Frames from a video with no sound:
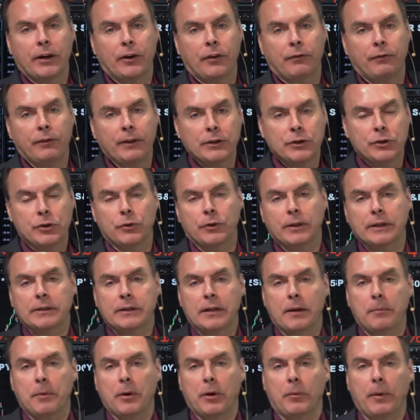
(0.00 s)
tariff issue
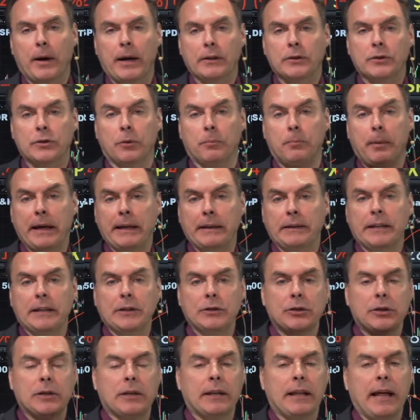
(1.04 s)
that's coming around. So pay
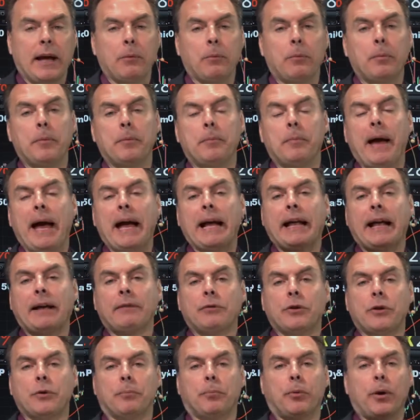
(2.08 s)
attention to that. We'll be back
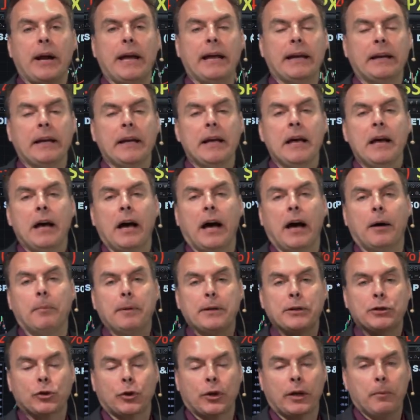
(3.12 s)
after the break.
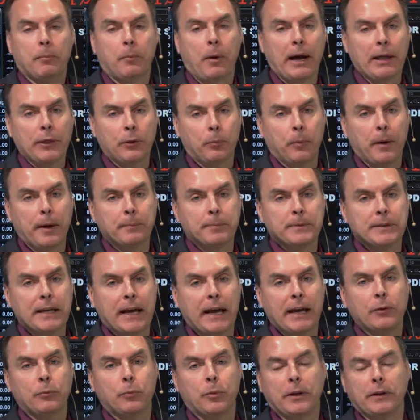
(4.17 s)
Be sure to get by the
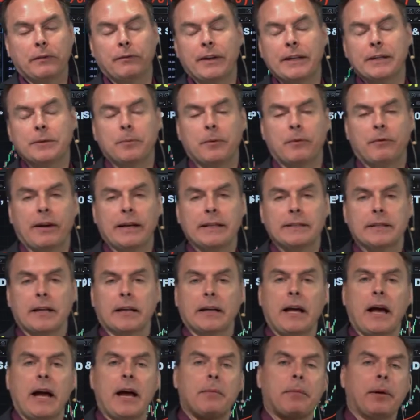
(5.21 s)
website,
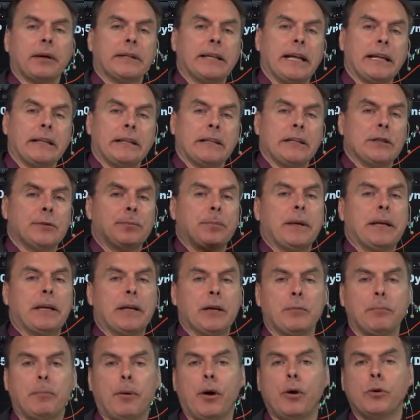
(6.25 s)
realinvestmentadvice.com. Our technically
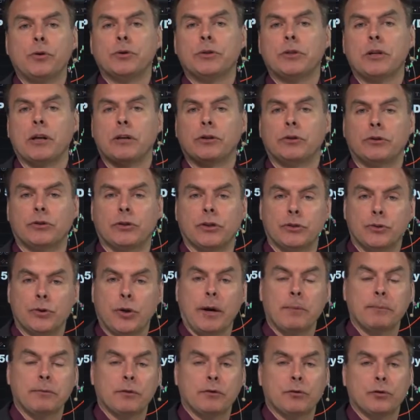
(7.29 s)
speaking post, The
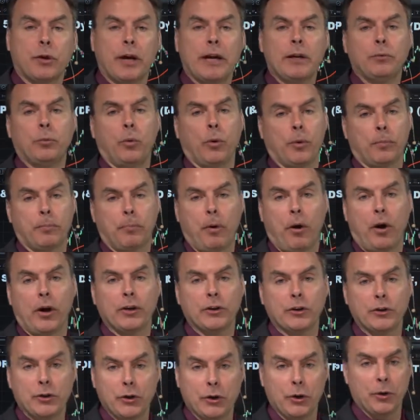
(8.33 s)
Drums of Trade War,
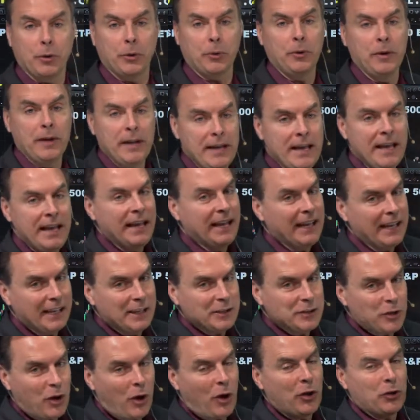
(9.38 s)
Part 2,
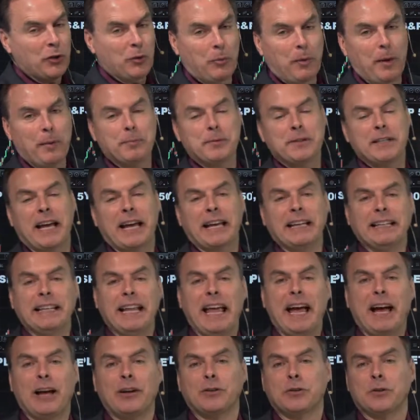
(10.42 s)
is on the website
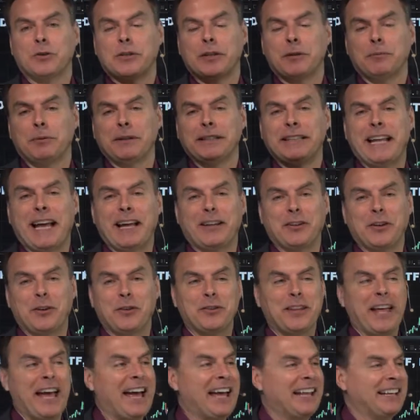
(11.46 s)
now. So simply
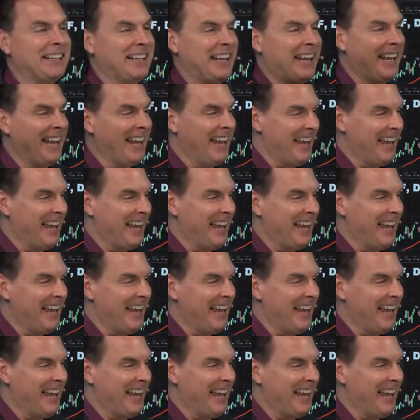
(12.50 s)
download that